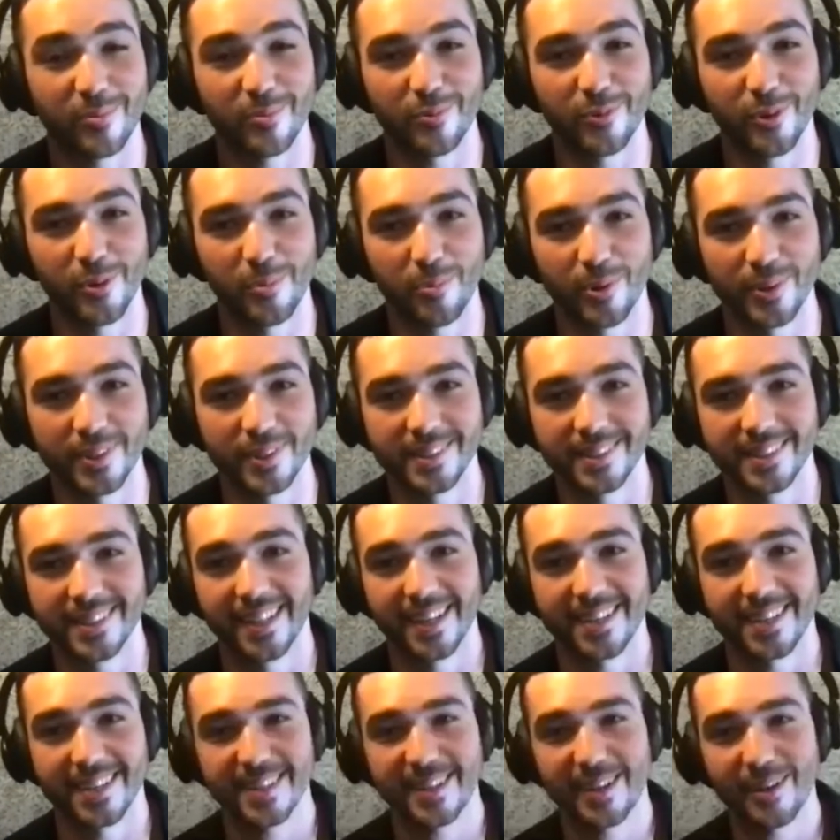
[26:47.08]
footprint
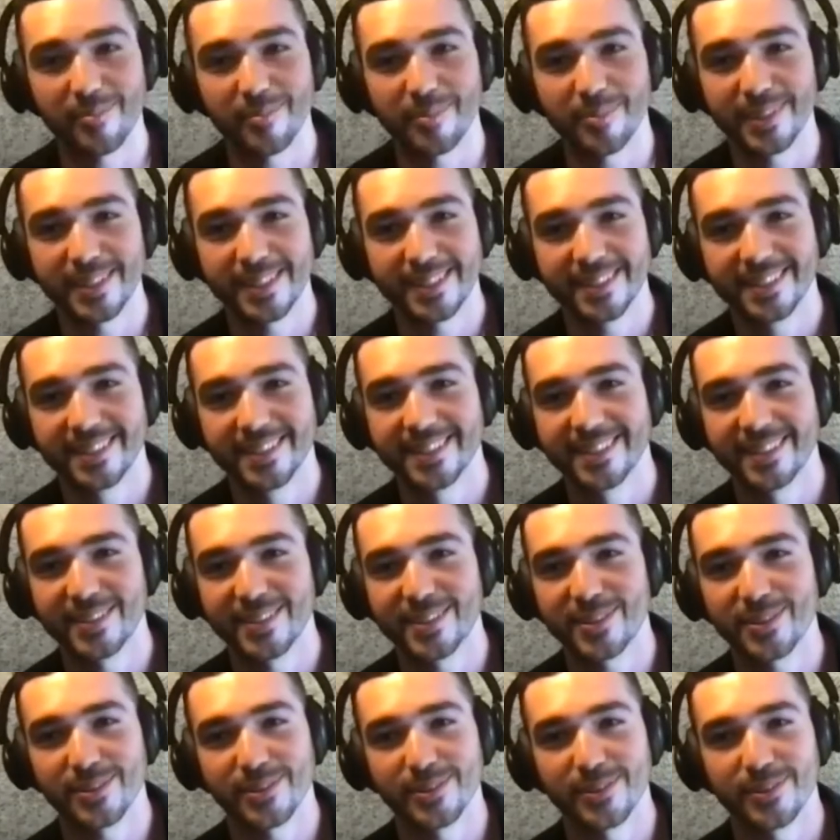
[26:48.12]
as a company
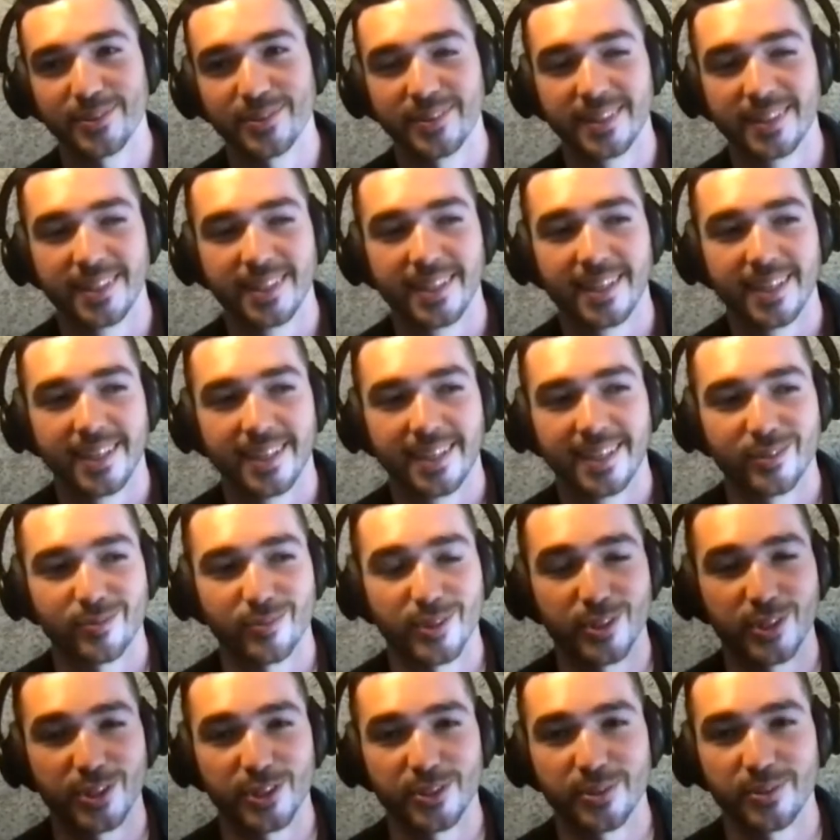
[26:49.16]
to
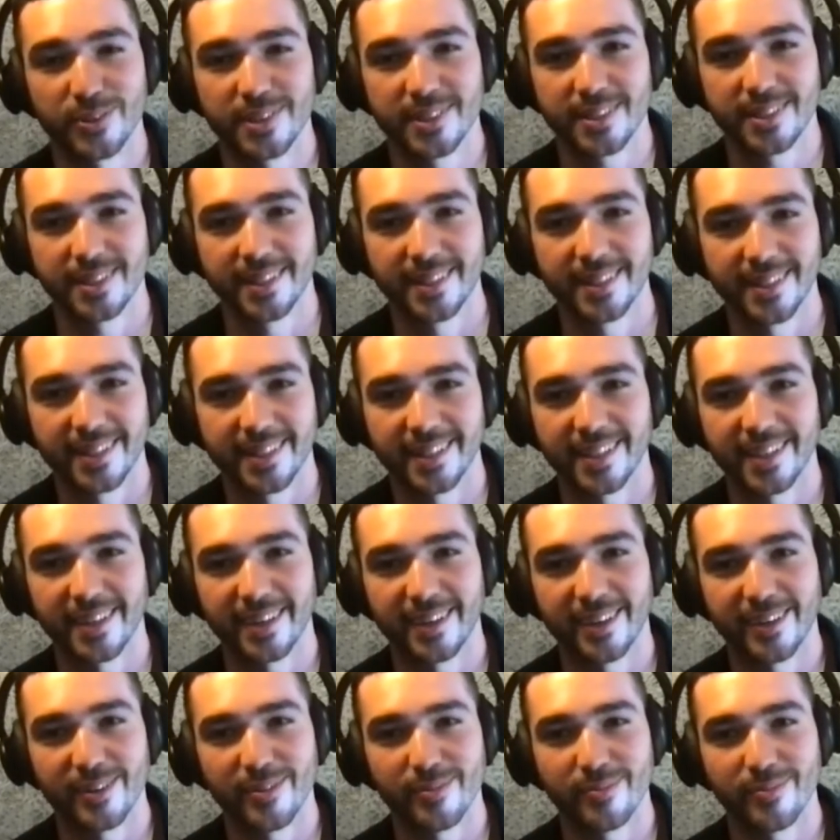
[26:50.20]
reduce,
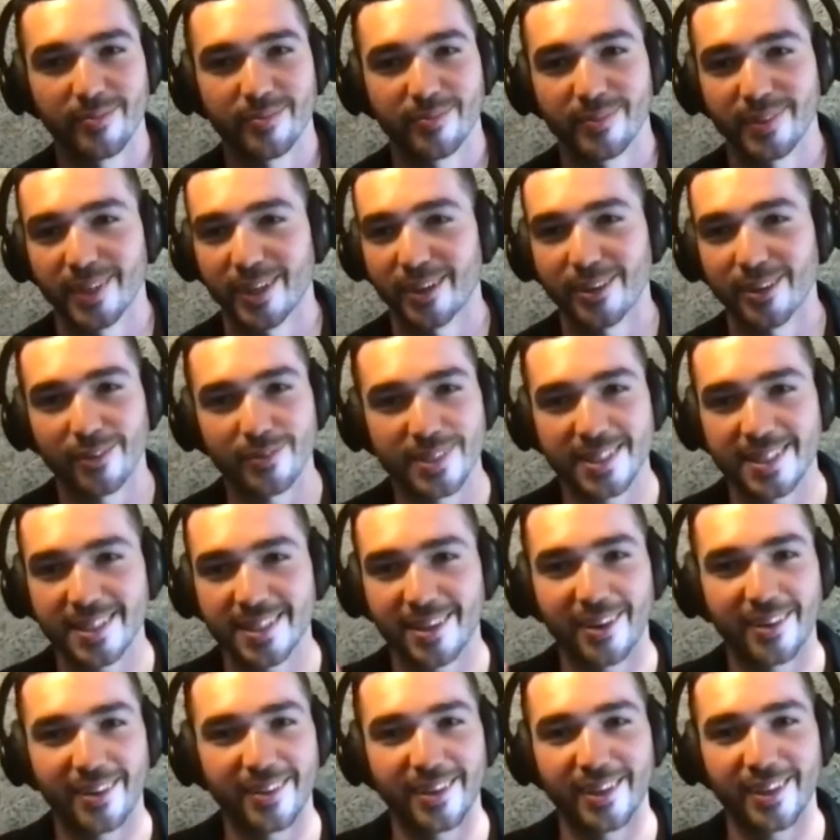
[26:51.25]
I'd obviously
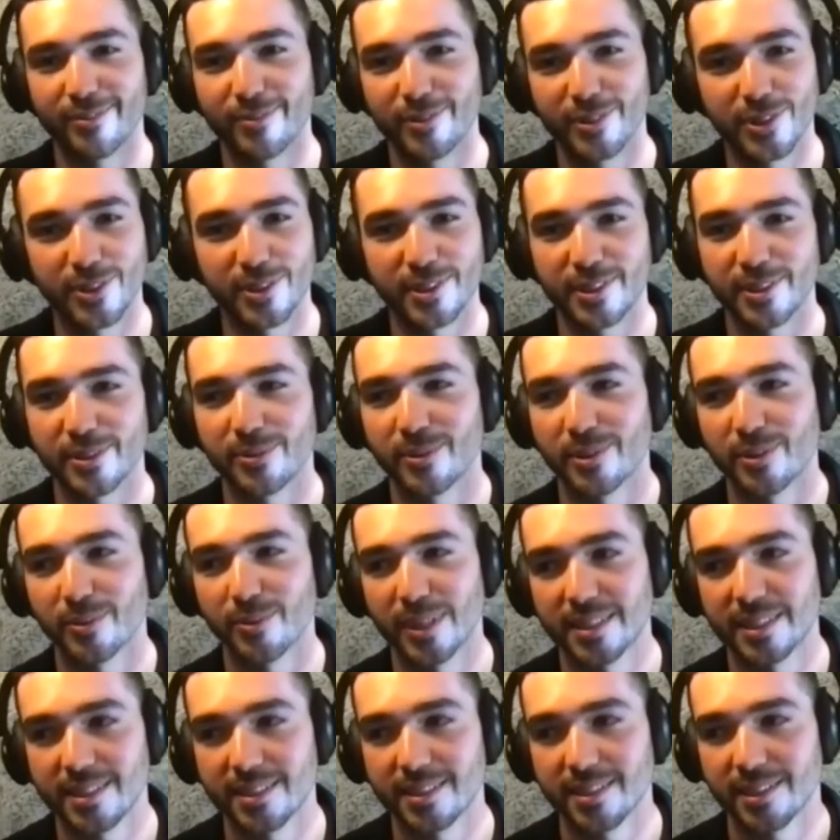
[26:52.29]
start there and reduce it all the
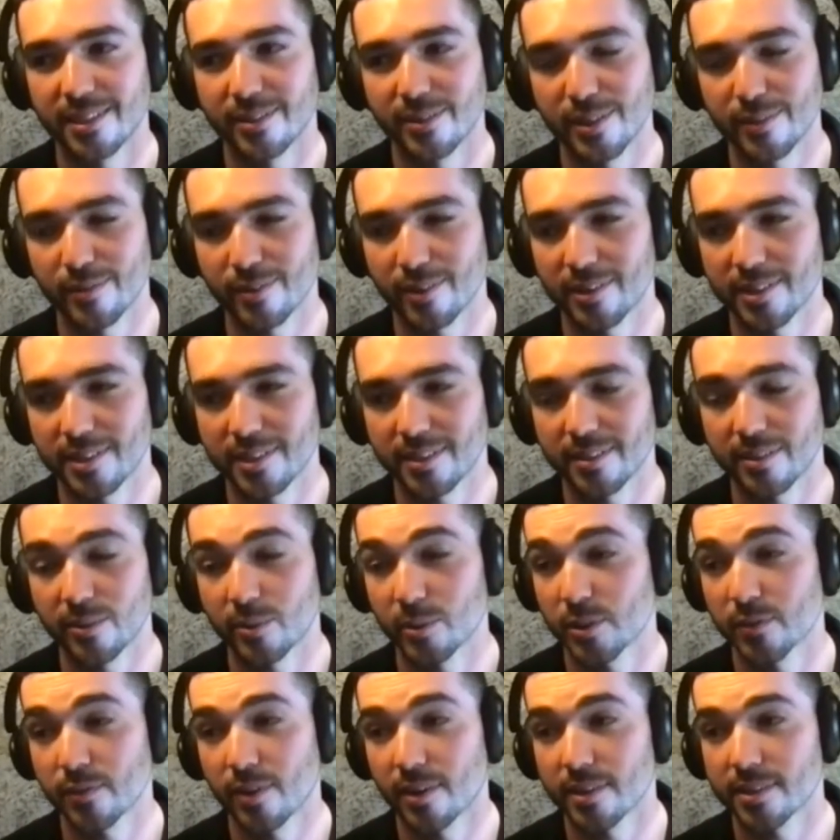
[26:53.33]
way to zero as far as
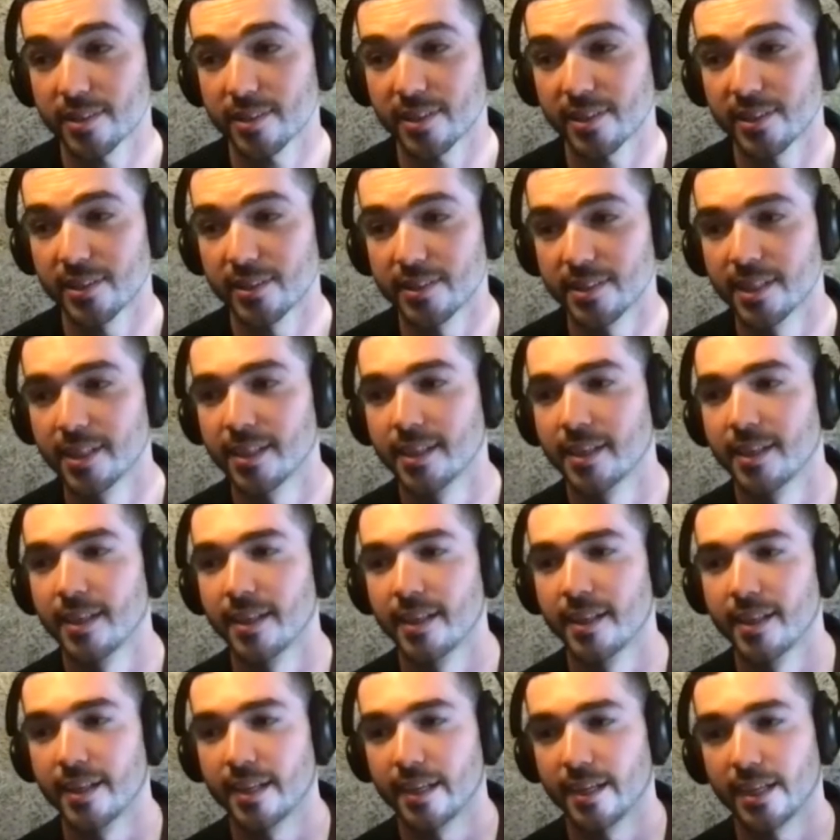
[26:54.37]
I could.
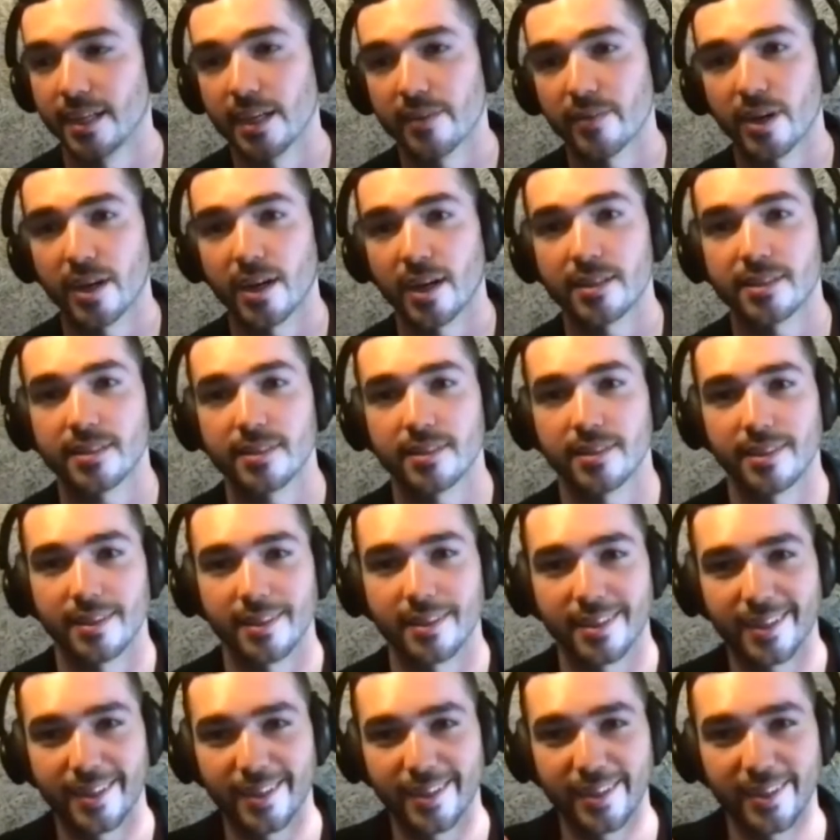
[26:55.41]
And if I had
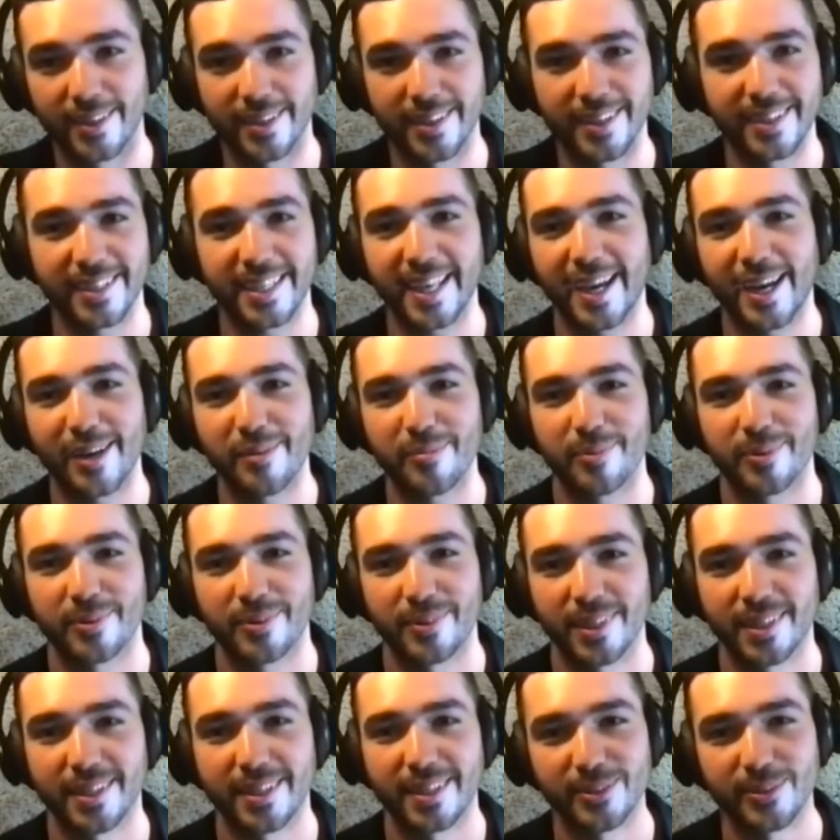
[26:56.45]
a gap,
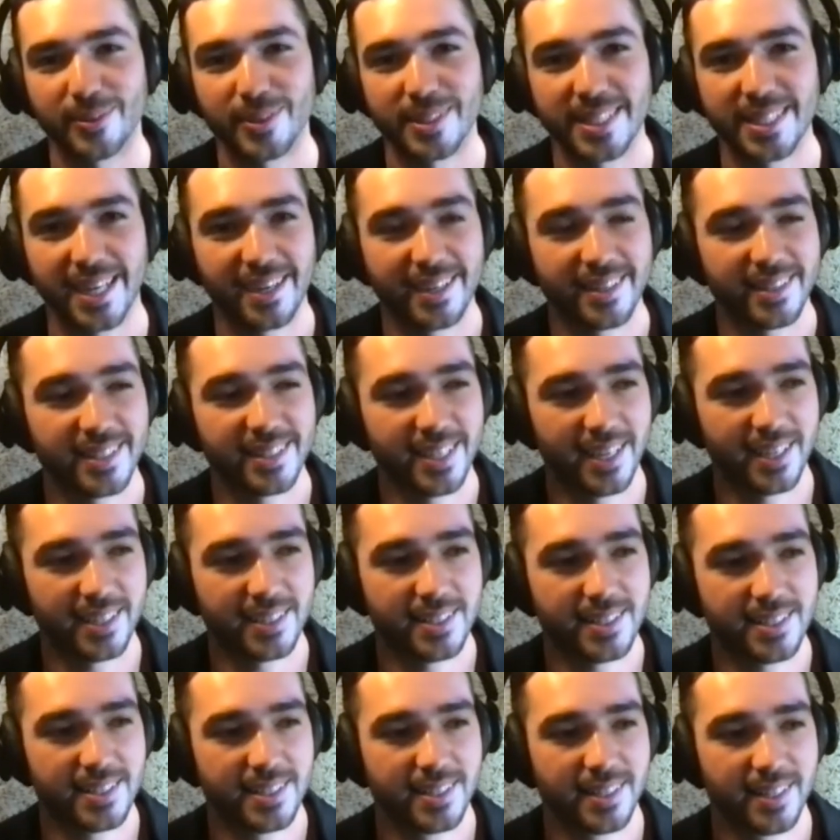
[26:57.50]
a little debt at the
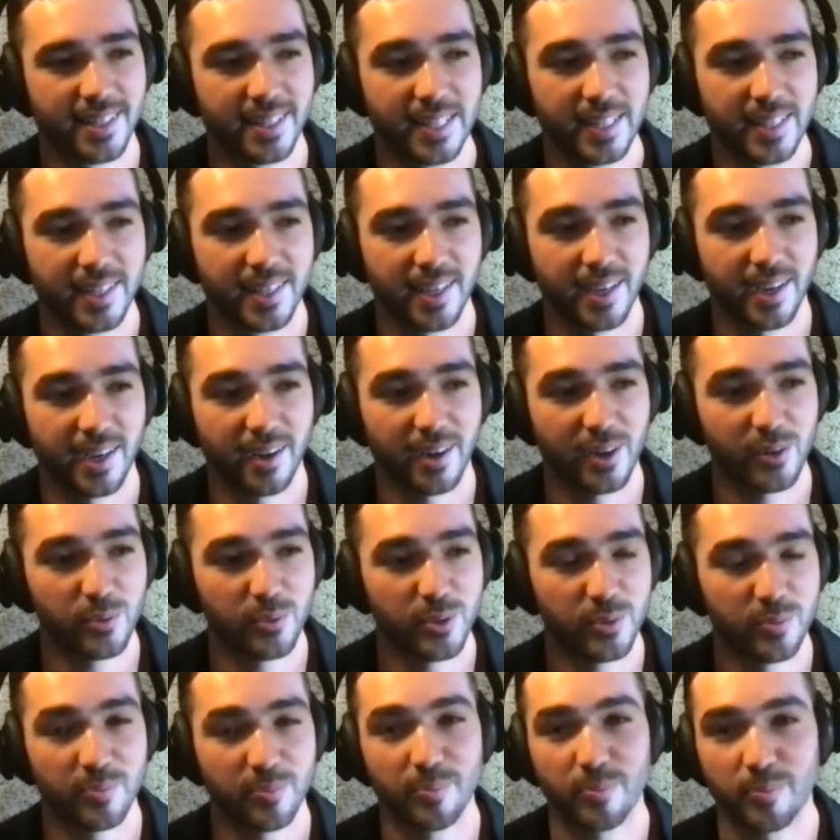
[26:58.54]
end, I
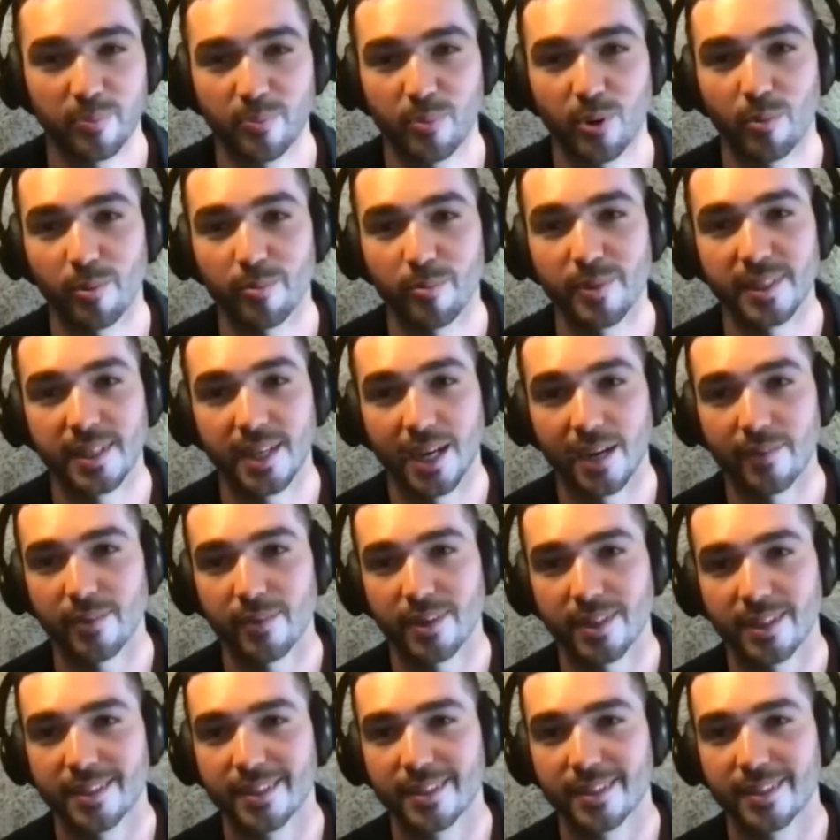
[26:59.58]
would probably have a